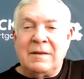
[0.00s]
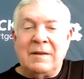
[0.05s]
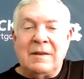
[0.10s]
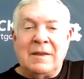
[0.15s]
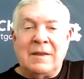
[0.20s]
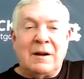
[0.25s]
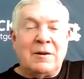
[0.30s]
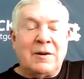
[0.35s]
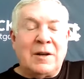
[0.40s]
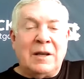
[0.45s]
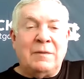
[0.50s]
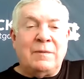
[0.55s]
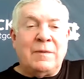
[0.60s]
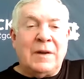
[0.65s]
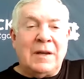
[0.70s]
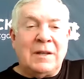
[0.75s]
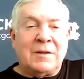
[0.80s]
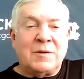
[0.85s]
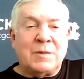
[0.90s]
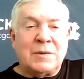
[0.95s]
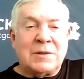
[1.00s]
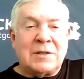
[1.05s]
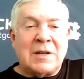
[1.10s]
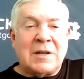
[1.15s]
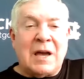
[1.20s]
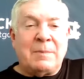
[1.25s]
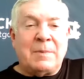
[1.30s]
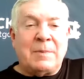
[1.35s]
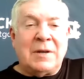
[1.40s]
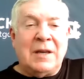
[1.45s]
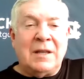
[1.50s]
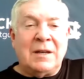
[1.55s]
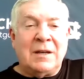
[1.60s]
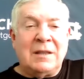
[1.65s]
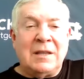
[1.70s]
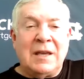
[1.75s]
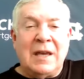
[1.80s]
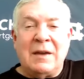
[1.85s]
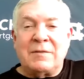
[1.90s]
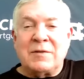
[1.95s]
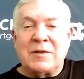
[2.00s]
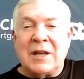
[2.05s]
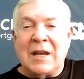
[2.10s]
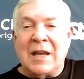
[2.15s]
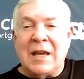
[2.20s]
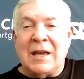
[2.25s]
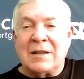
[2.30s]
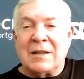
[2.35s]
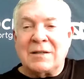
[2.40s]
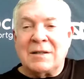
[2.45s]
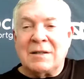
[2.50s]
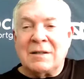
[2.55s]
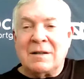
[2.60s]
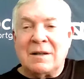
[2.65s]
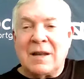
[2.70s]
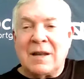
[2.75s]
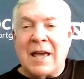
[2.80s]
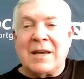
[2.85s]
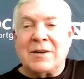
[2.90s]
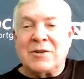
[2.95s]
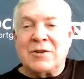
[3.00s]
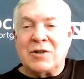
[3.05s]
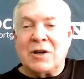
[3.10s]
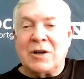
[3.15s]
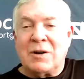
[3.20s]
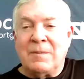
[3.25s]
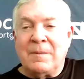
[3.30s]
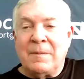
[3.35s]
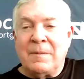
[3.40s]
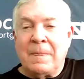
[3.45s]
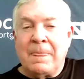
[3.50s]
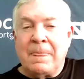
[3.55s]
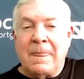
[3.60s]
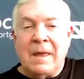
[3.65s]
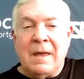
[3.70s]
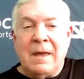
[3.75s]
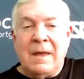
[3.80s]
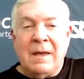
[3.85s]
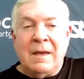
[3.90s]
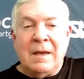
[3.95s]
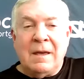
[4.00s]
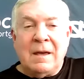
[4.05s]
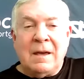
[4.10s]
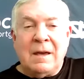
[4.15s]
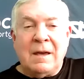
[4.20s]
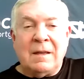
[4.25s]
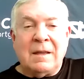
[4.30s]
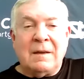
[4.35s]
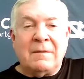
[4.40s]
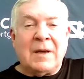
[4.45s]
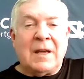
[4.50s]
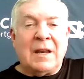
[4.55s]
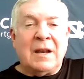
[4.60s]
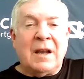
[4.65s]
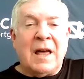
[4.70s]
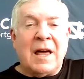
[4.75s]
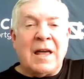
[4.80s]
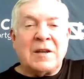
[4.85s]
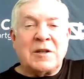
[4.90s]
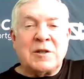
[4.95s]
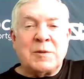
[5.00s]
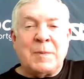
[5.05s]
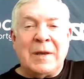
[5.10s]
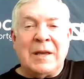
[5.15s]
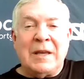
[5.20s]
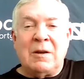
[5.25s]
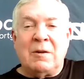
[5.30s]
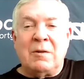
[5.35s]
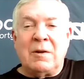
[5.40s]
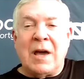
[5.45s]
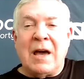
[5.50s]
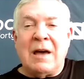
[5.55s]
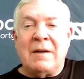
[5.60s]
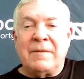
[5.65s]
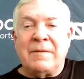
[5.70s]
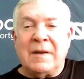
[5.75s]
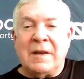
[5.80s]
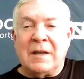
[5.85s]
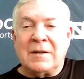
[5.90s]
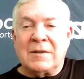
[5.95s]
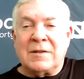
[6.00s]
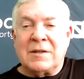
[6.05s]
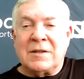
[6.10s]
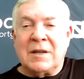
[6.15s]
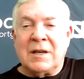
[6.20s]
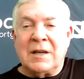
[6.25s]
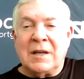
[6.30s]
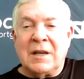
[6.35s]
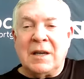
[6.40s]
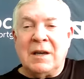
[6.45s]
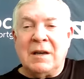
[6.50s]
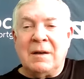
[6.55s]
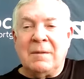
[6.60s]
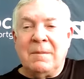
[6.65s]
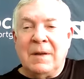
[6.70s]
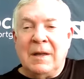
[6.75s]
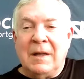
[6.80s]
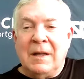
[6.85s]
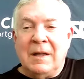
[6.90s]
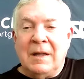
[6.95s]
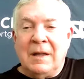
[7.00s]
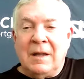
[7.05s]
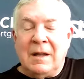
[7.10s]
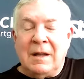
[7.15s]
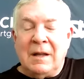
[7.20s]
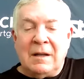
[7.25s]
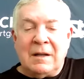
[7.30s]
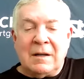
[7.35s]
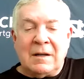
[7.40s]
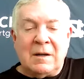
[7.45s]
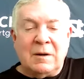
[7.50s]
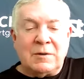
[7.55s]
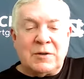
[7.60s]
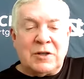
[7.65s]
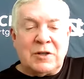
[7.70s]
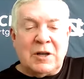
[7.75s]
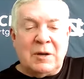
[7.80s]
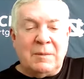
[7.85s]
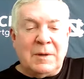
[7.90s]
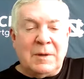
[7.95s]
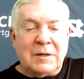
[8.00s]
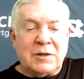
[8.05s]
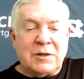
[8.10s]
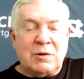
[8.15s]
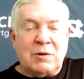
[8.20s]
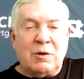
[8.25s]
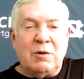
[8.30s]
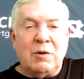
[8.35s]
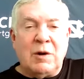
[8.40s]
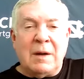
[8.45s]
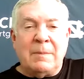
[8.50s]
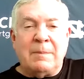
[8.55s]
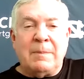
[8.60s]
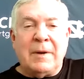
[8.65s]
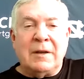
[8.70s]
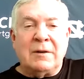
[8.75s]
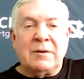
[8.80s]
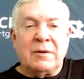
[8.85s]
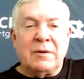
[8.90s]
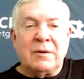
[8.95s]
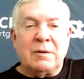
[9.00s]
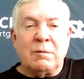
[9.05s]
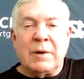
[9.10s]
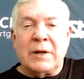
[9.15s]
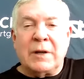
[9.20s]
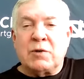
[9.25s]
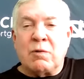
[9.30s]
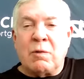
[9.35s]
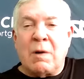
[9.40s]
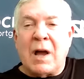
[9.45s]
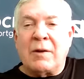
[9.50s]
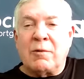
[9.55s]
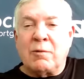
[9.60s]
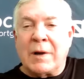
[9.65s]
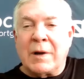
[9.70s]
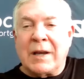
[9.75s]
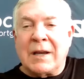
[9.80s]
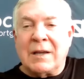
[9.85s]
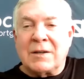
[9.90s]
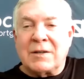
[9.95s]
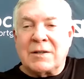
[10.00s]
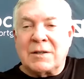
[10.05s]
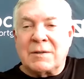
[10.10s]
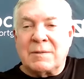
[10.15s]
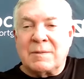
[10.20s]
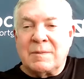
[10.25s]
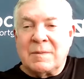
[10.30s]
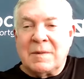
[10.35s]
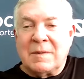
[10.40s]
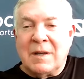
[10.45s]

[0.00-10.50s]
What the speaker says: their defense was top 10 in the FCS last year. They've got a lot of speed on offense. Coach Simmons grew up under the Rich Rodriguez